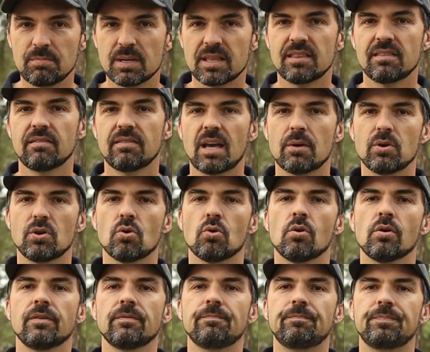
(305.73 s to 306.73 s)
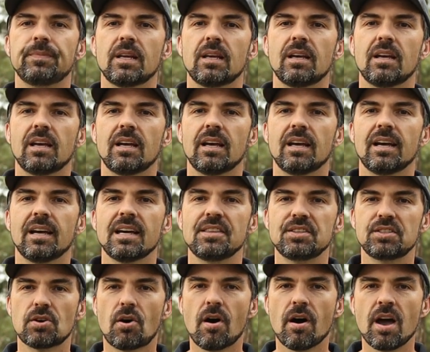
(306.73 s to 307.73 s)
but they were gone. At
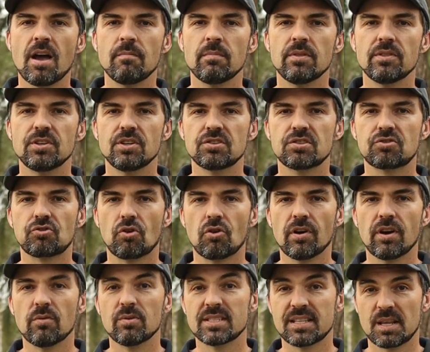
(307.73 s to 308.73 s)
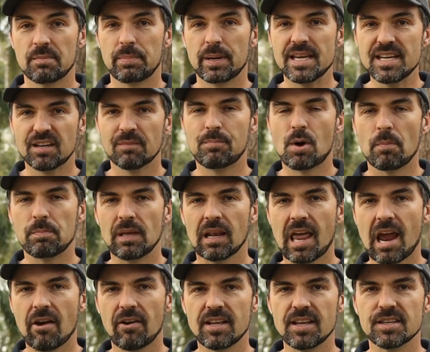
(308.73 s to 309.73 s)
the time, the Destroyer was at the peak of
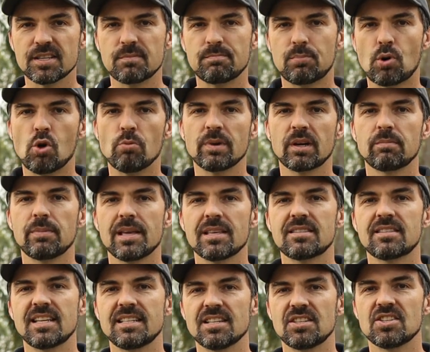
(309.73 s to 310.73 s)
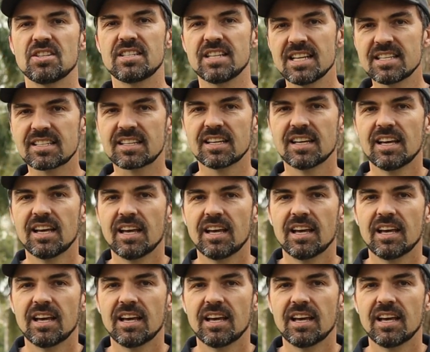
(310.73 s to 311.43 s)
popularity as Paul Macbeth's signature disc,